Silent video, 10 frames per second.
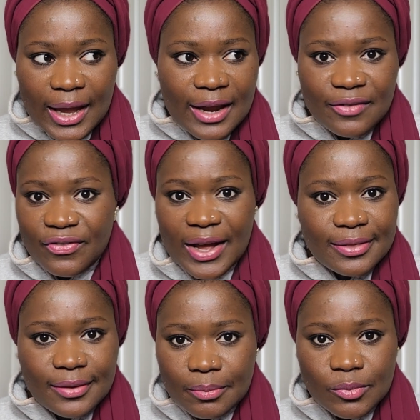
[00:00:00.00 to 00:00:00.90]
and
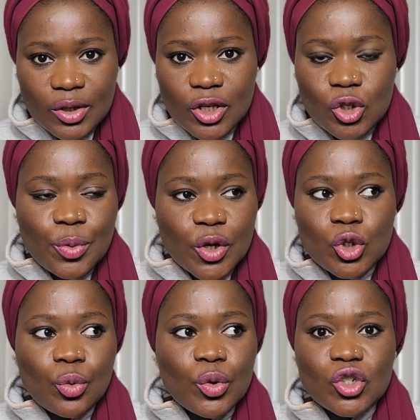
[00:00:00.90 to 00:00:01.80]
find them.
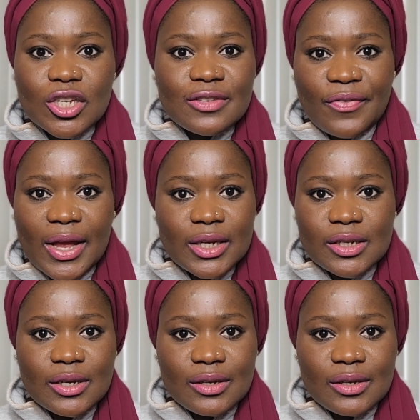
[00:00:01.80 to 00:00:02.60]
Because you won't just find